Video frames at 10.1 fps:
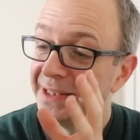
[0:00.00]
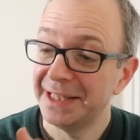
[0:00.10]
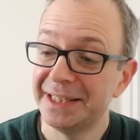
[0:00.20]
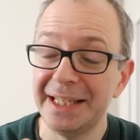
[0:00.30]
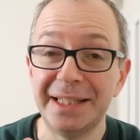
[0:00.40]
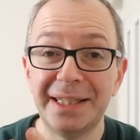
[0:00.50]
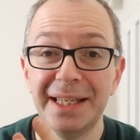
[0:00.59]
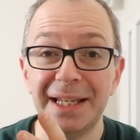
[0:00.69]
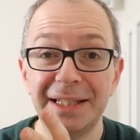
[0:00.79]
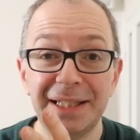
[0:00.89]
This is
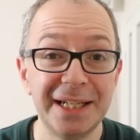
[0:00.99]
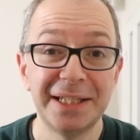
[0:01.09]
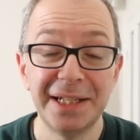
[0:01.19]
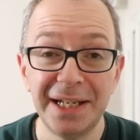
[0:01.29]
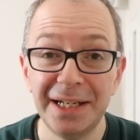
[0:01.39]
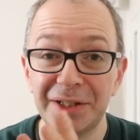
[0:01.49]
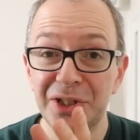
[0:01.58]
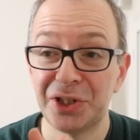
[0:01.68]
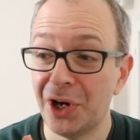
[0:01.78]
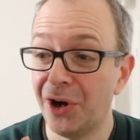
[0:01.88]
the Disney
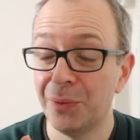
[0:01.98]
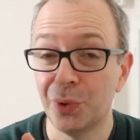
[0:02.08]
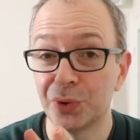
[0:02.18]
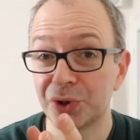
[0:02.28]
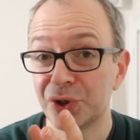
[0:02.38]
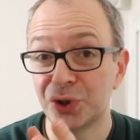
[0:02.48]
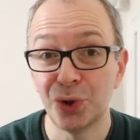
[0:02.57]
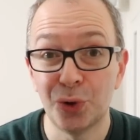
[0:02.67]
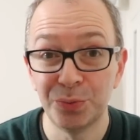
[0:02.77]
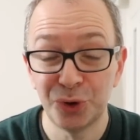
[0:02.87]
Star Wars
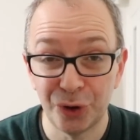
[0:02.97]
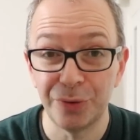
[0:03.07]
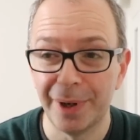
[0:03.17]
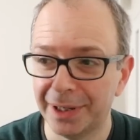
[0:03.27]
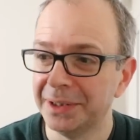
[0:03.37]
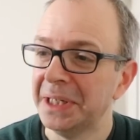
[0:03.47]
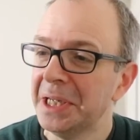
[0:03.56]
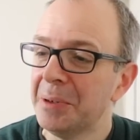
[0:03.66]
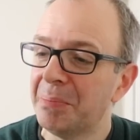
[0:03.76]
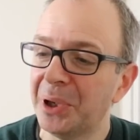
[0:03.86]
Stormtrooper
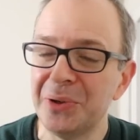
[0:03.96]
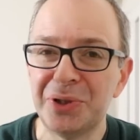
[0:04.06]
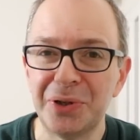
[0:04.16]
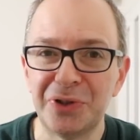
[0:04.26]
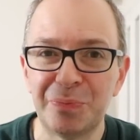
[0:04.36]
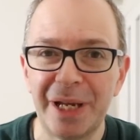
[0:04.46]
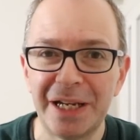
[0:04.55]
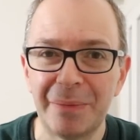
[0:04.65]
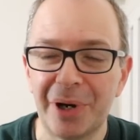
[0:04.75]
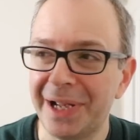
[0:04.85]
Bluetooth
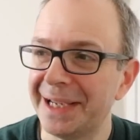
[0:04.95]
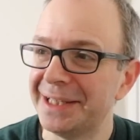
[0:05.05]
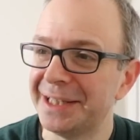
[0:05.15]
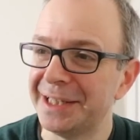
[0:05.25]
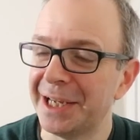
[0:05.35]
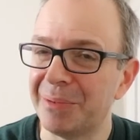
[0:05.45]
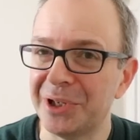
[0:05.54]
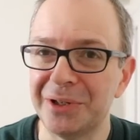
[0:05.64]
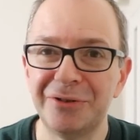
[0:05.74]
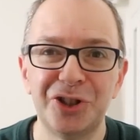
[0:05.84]
speaker by ACW.